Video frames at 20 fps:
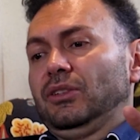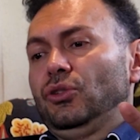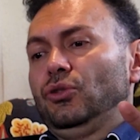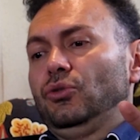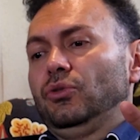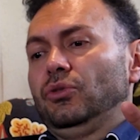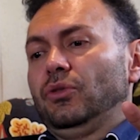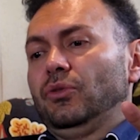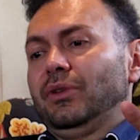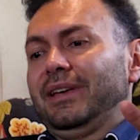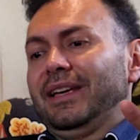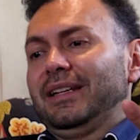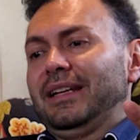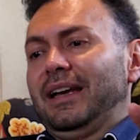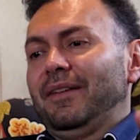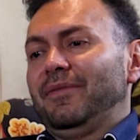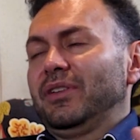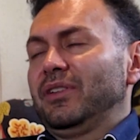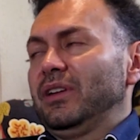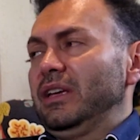you don't get
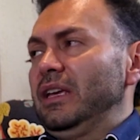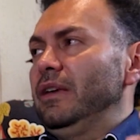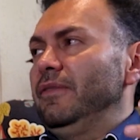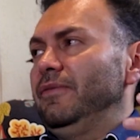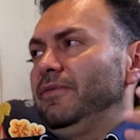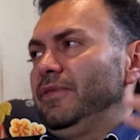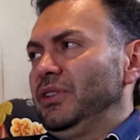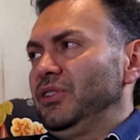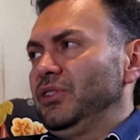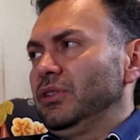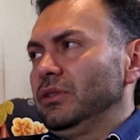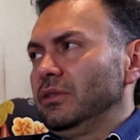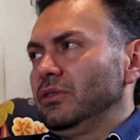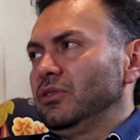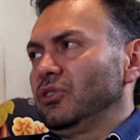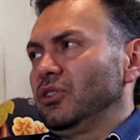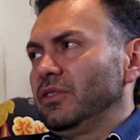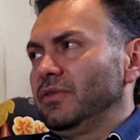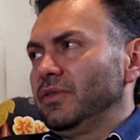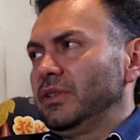a very efficient
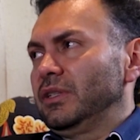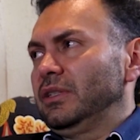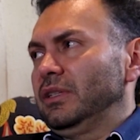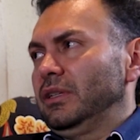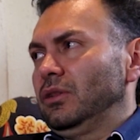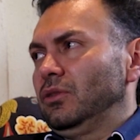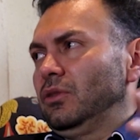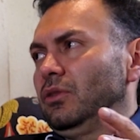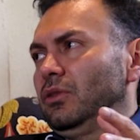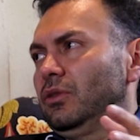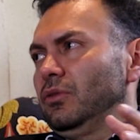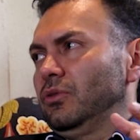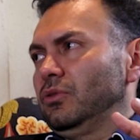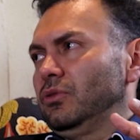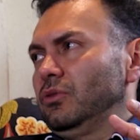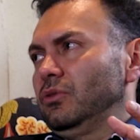service in all those.